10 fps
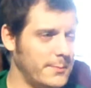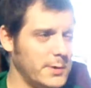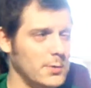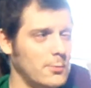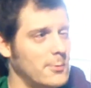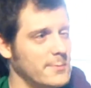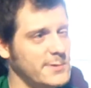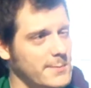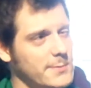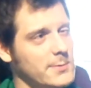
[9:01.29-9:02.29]
beer warms
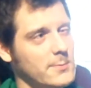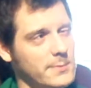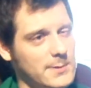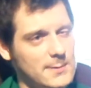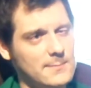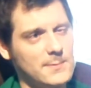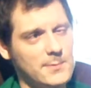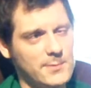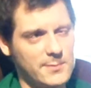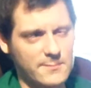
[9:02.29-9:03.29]
up a little bit, you
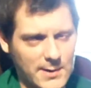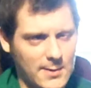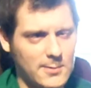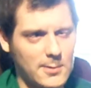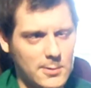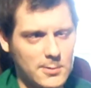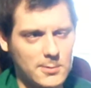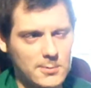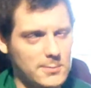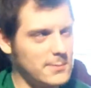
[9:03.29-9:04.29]
know, the
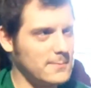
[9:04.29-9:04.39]
alcohol,